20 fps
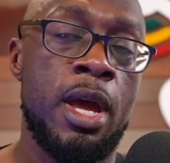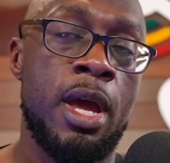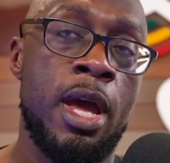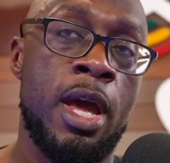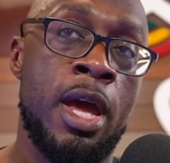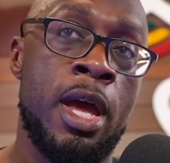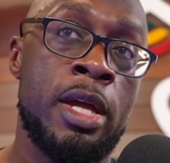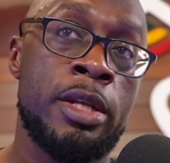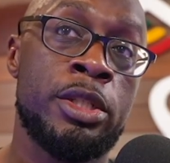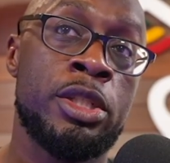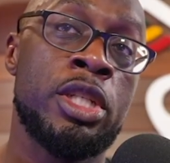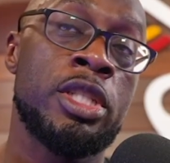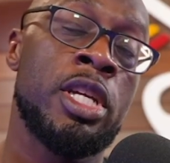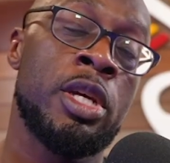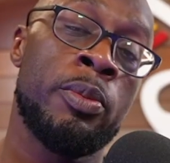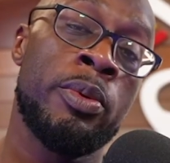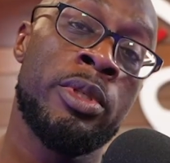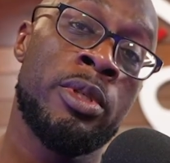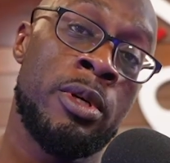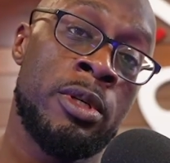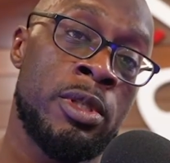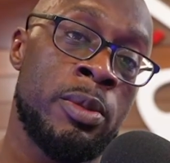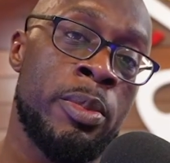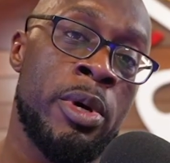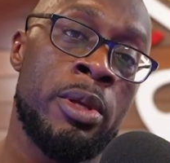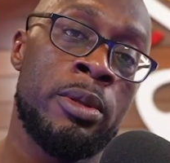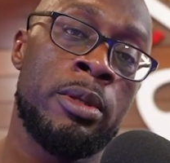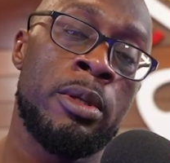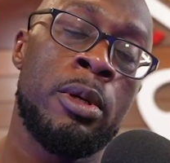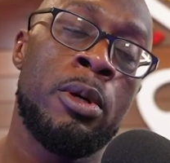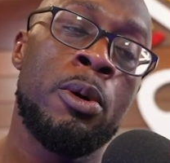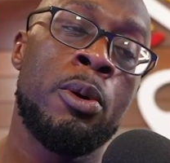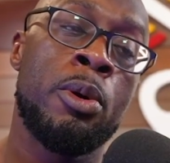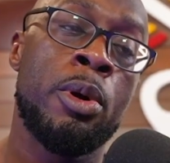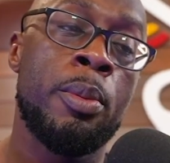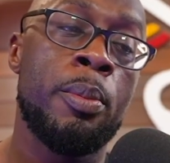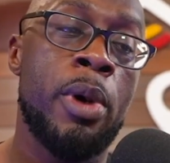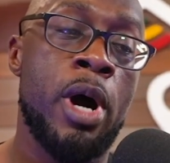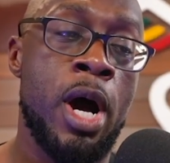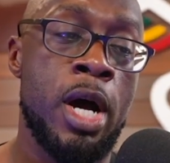And just like we talked about the core
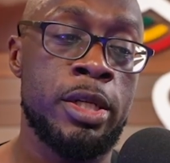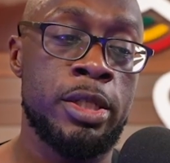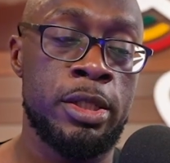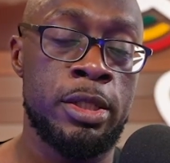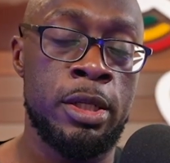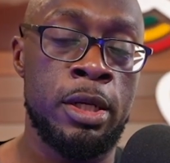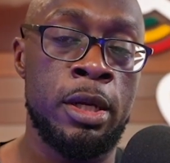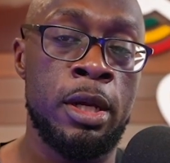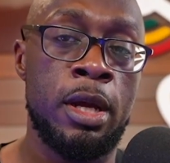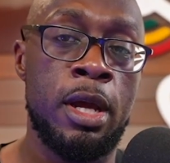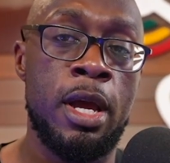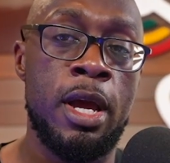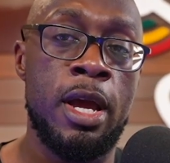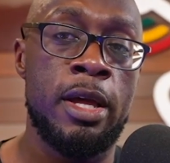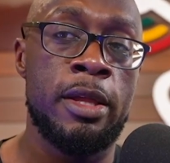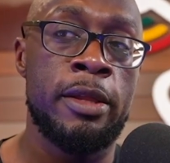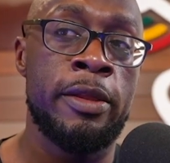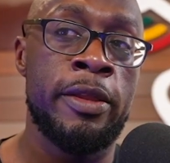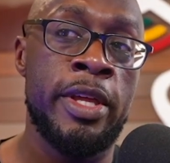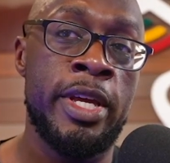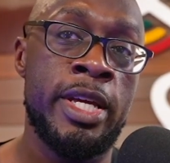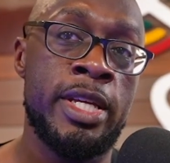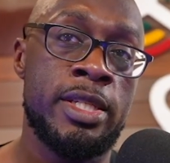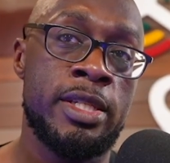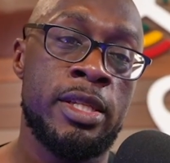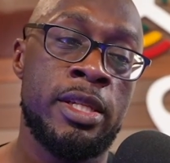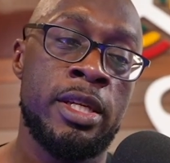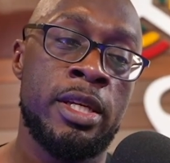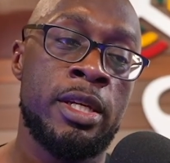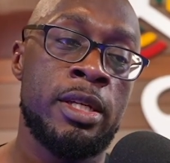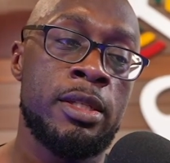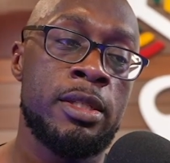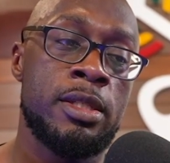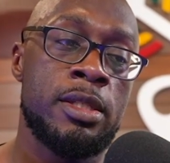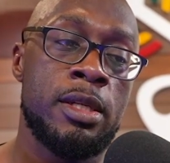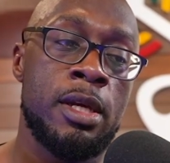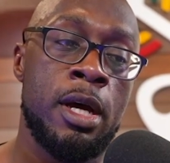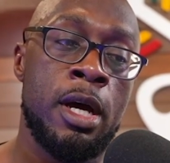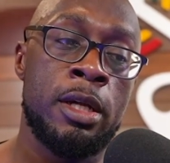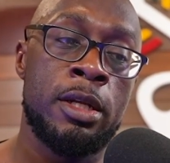and posture, these
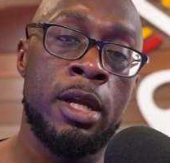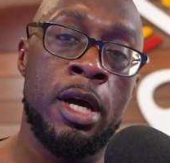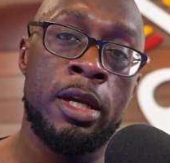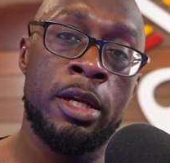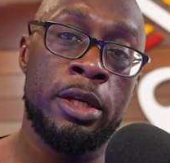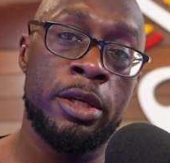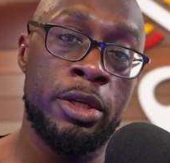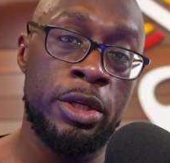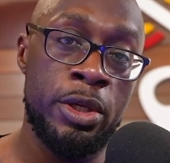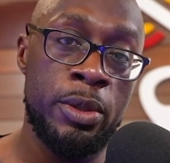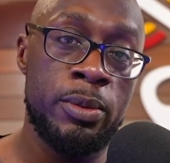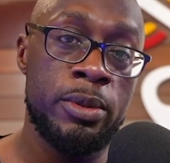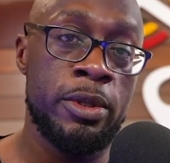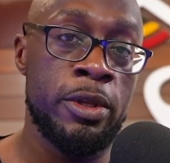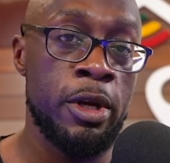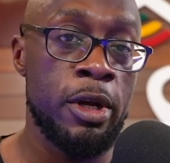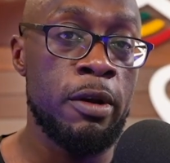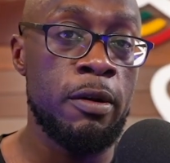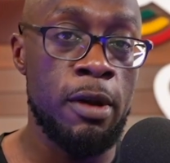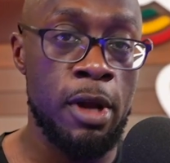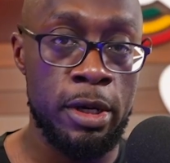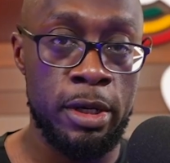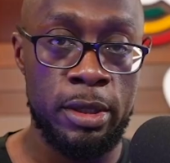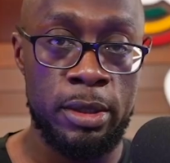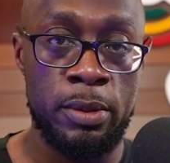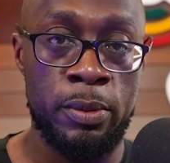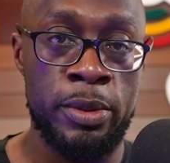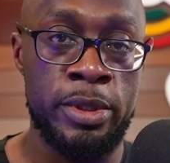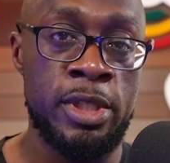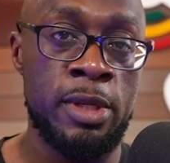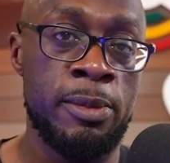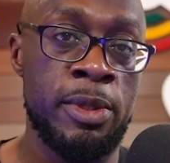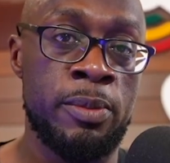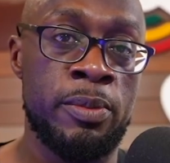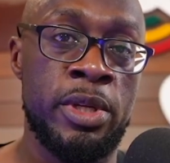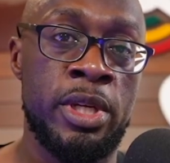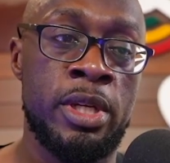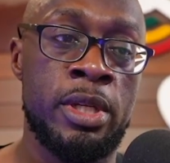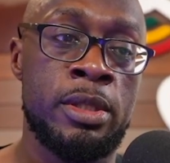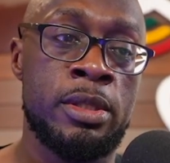things are not acute, they're chronic, which simply
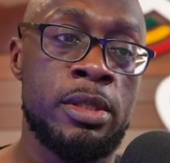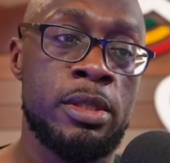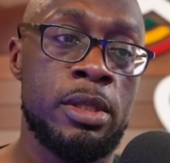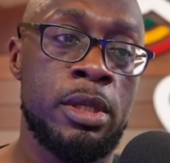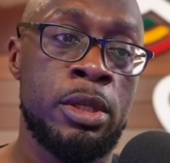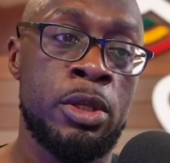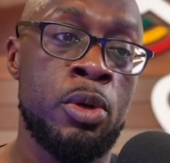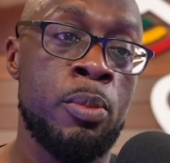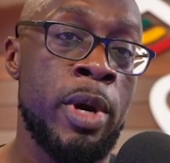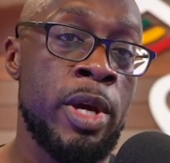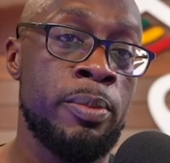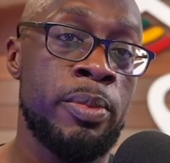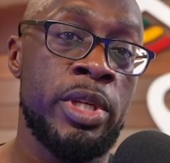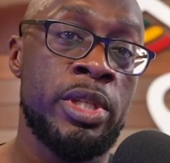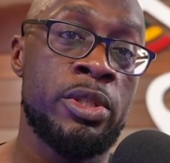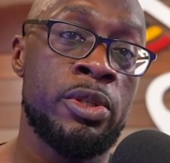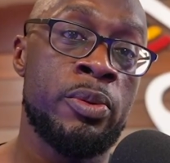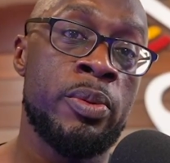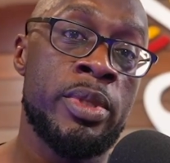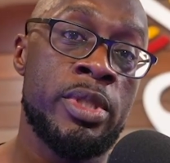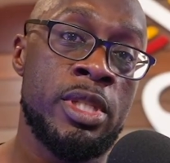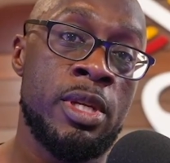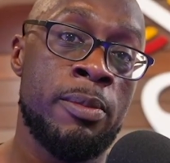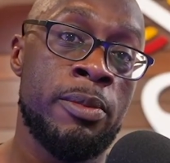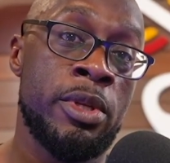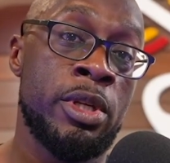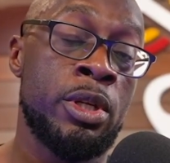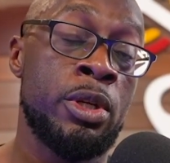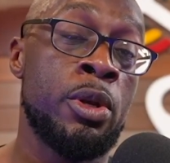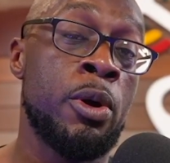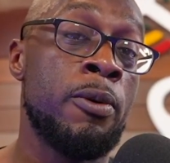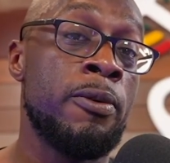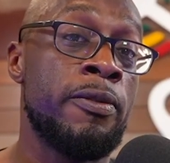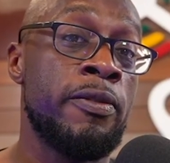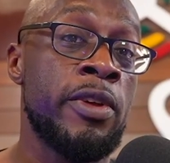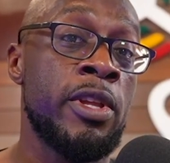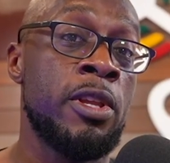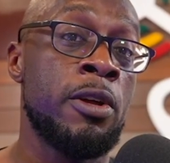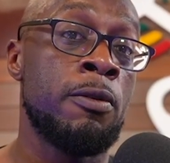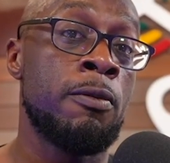means you might be doing something, you don't
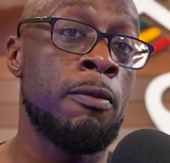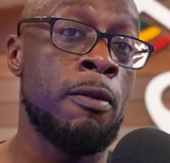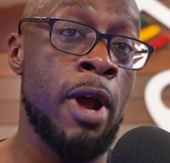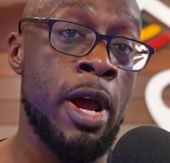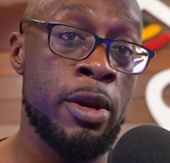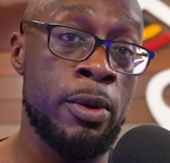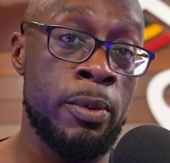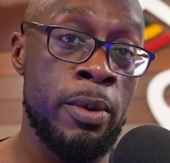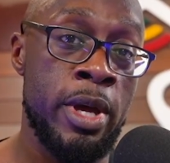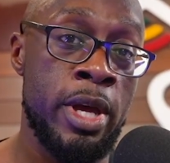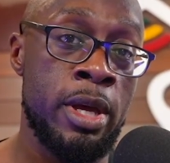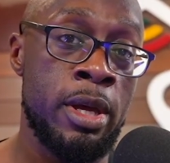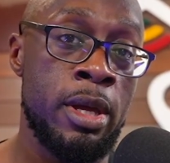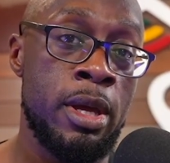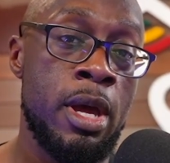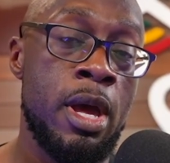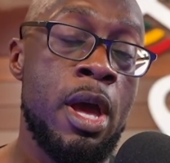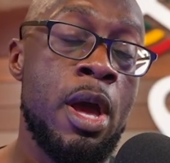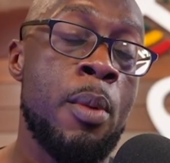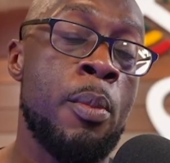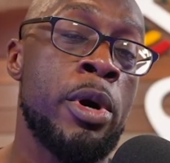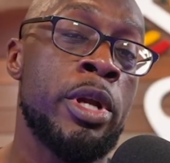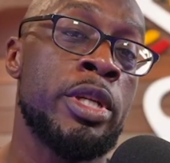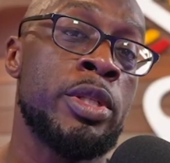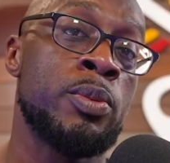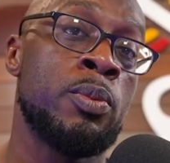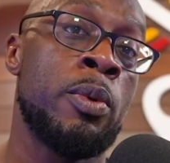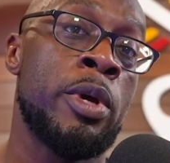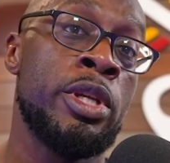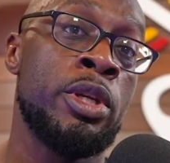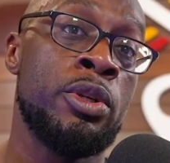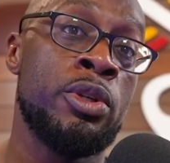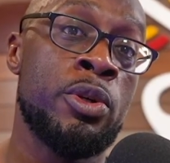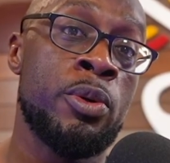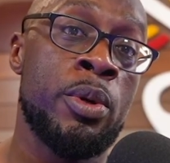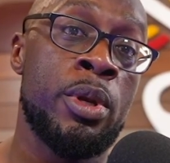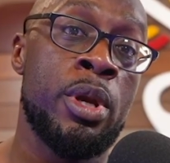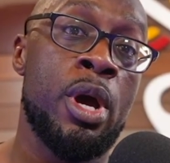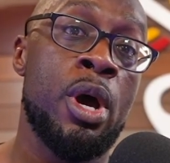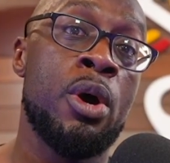feel it right away, but is when you
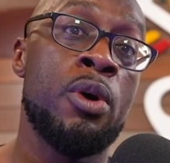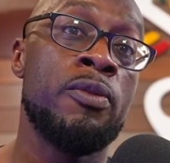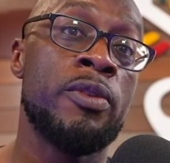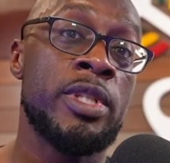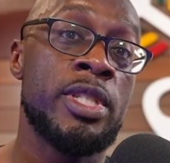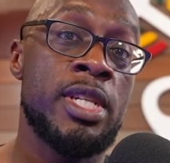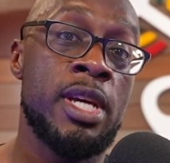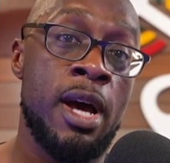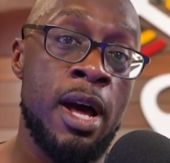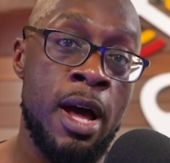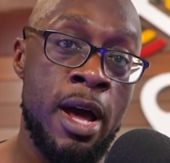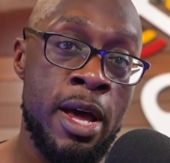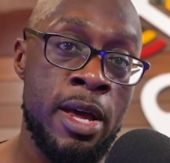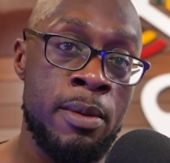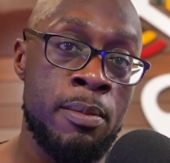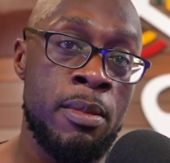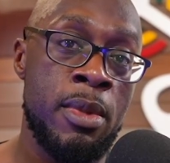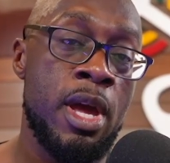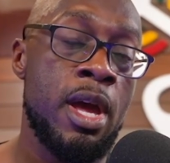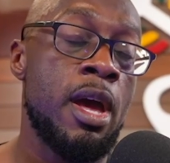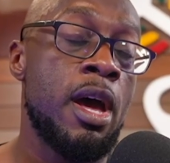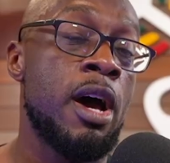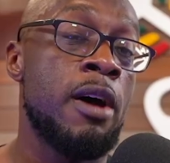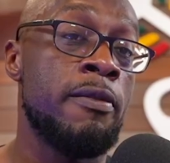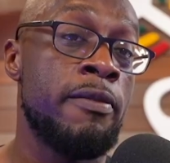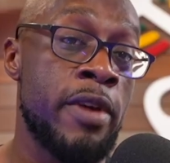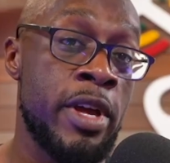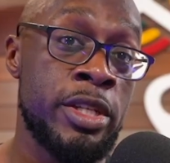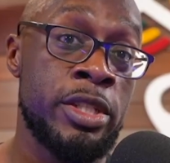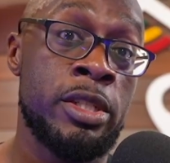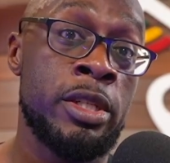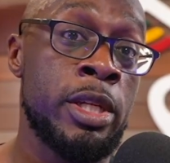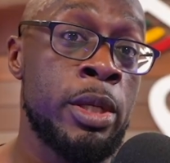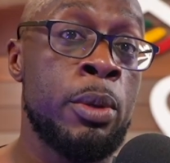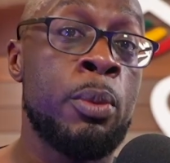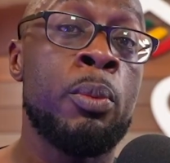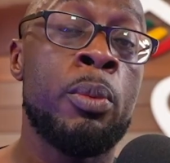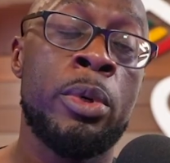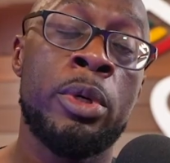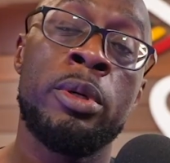do it over time, eventually
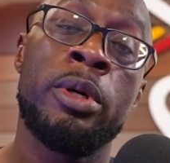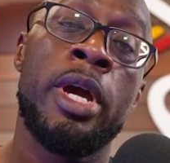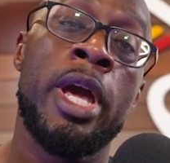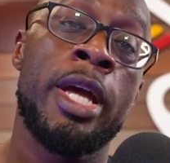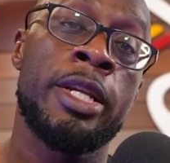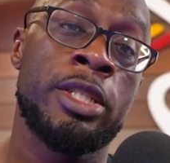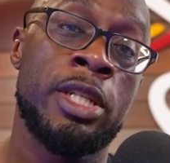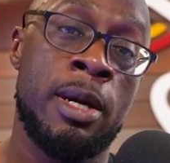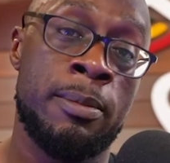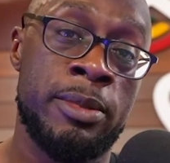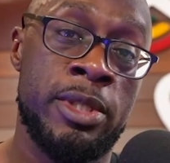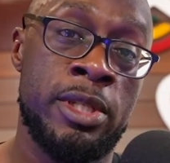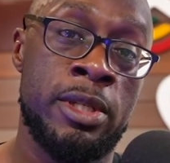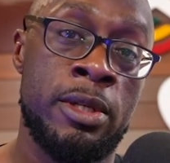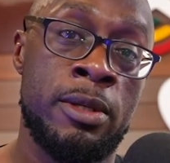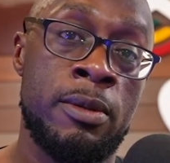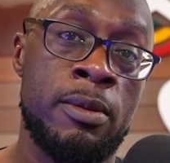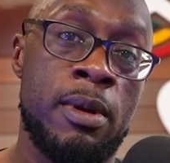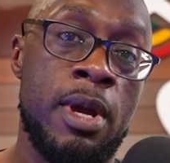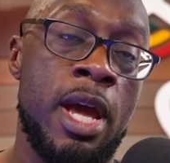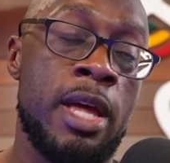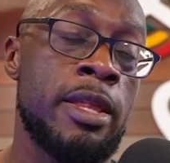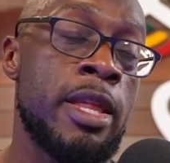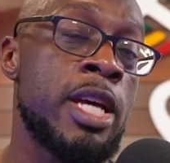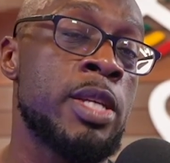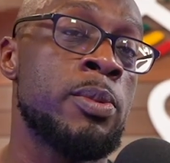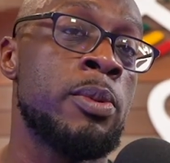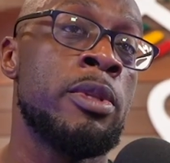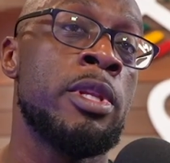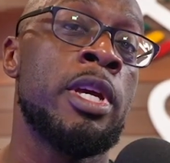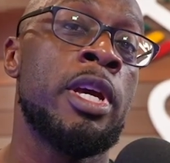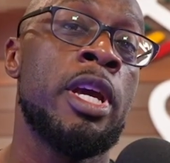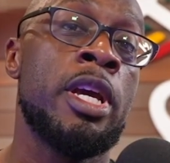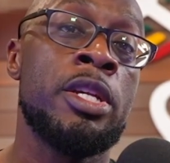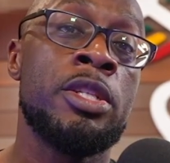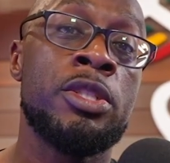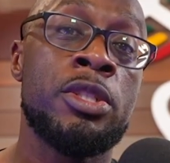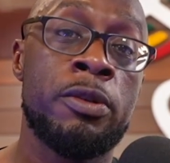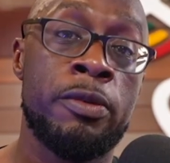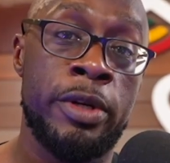it will catch up to you. And that's when the
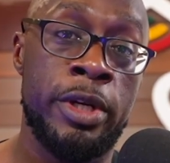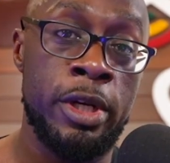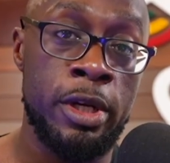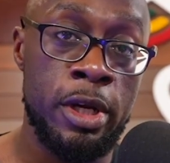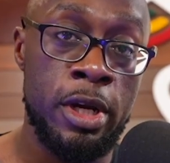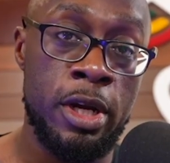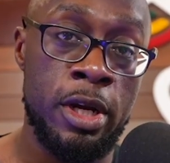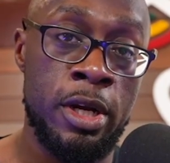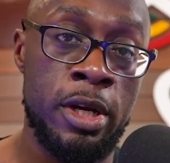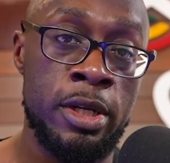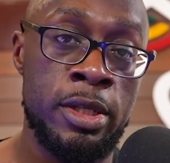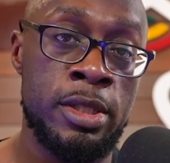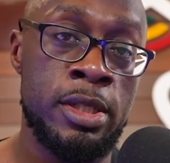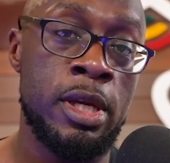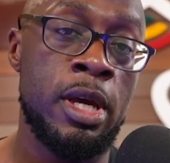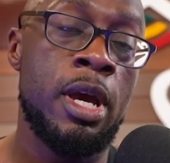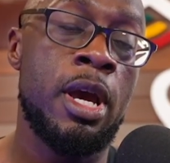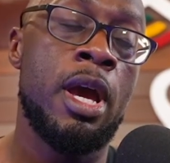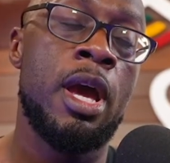injury occurs.